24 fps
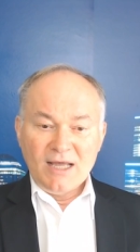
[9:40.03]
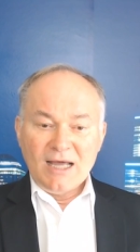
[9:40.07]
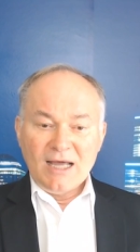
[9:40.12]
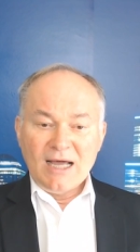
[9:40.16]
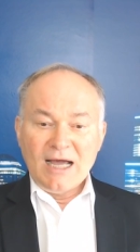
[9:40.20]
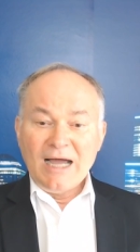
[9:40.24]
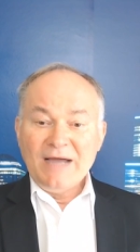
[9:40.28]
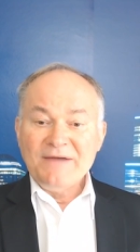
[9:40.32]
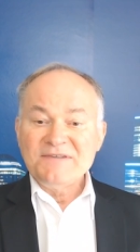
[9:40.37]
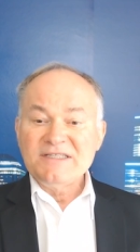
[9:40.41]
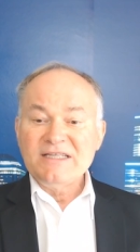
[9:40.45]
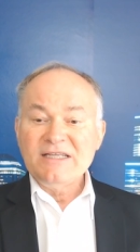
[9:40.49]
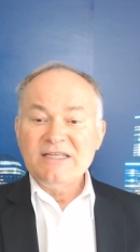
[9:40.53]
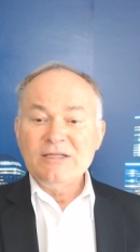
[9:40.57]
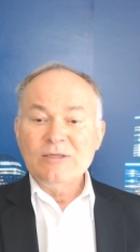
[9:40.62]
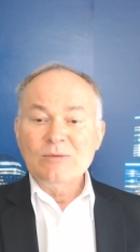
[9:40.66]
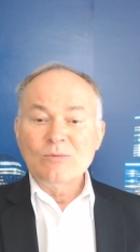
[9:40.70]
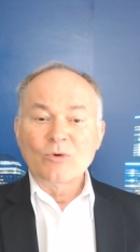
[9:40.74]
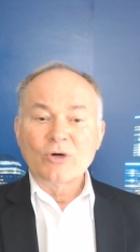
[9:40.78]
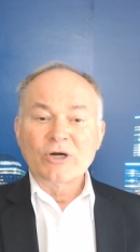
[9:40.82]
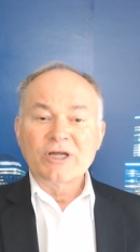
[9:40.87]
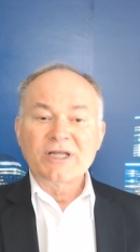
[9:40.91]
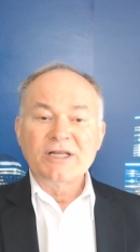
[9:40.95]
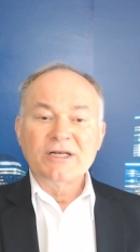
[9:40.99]
I've seen them
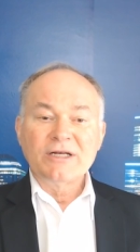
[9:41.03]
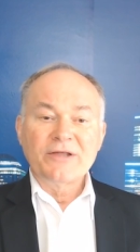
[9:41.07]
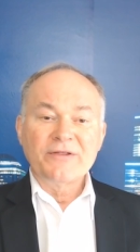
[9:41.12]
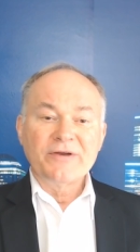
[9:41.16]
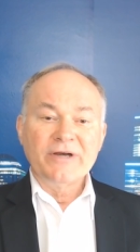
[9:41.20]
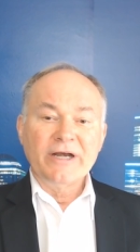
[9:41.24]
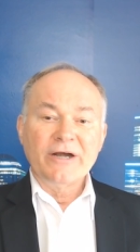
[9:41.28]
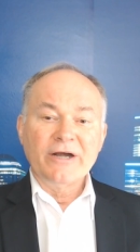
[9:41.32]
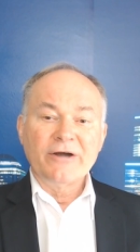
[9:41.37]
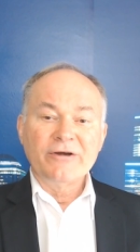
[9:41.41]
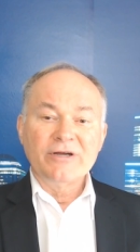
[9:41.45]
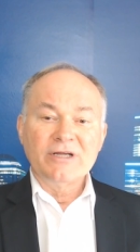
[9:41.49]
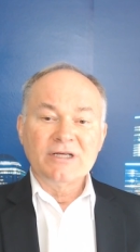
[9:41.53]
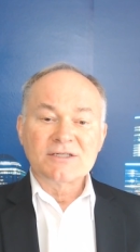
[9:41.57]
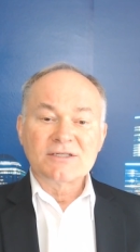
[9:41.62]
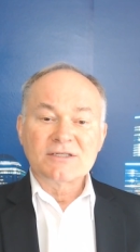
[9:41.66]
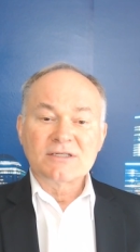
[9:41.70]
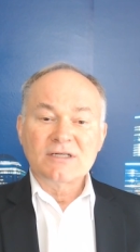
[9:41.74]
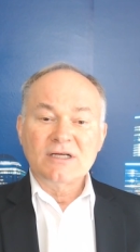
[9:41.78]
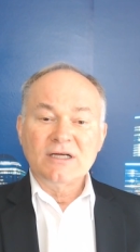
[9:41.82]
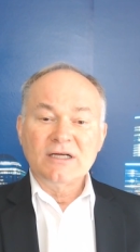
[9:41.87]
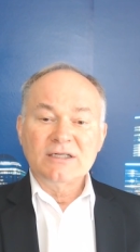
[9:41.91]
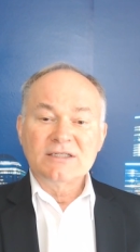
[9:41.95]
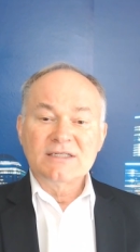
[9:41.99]
work in other
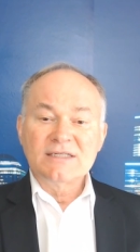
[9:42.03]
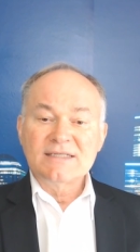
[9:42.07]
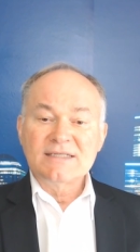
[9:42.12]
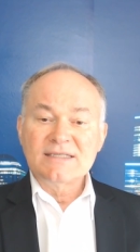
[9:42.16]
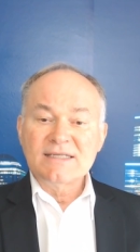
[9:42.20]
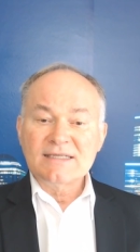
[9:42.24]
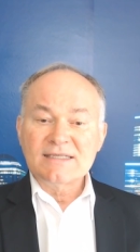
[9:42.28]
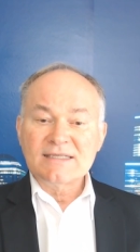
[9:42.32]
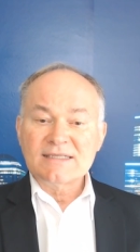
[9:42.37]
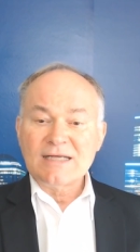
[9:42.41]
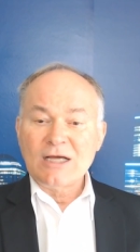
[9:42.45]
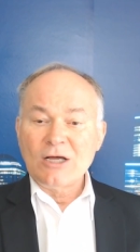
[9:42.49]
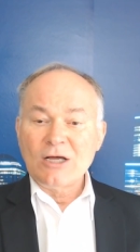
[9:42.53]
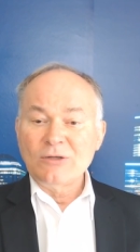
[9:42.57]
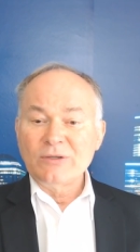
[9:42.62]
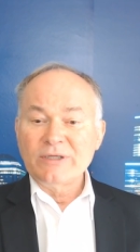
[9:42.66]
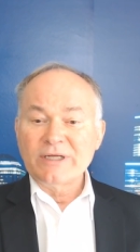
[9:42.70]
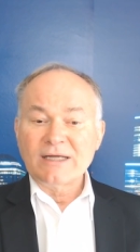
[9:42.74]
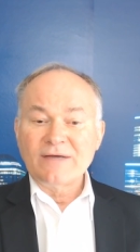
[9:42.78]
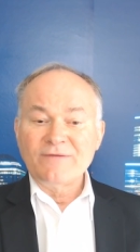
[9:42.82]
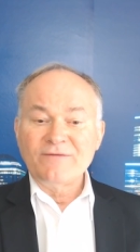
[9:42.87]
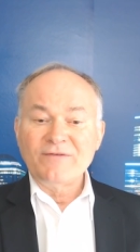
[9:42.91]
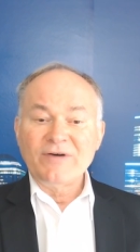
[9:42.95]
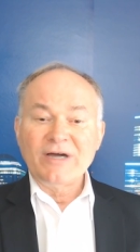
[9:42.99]
areas. Does this sound
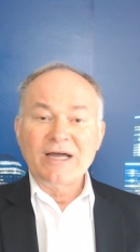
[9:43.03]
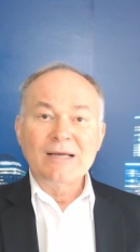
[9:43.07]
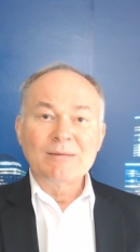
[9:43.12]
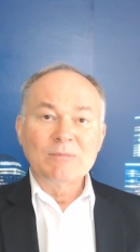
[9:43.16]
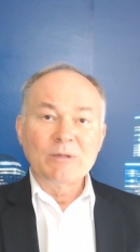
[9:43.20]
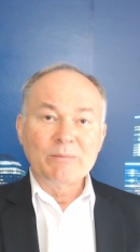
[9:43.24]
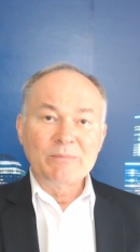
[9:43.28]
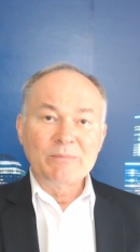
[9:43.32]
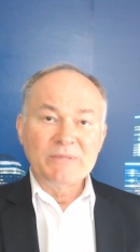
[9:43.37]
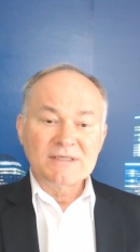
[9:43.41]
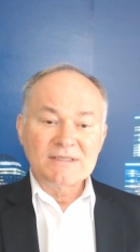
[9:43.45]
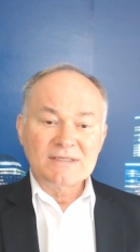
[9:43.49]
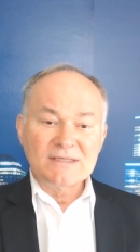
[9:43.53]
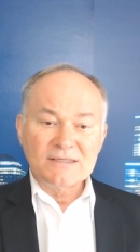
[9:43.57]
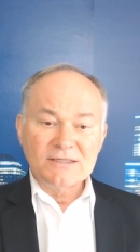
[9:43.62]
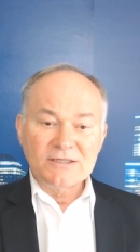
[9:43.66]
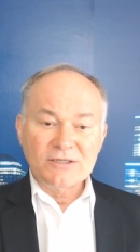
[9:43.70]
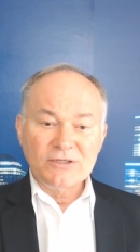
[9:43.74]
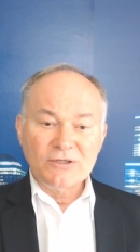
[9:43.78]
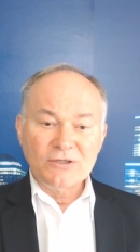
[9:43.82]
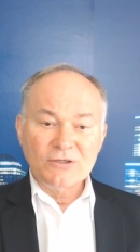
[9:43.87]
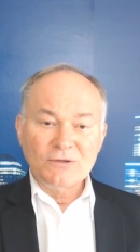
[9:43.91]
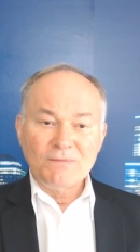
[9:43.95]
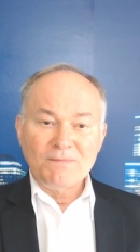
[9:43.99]
like a viable business
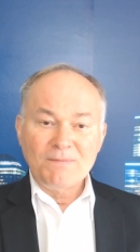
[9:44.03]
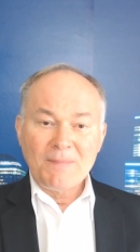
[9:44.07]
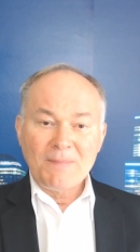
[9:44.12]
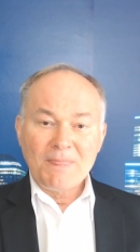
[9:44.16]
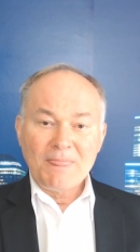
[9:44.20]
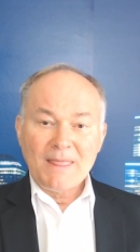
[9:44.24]
to you?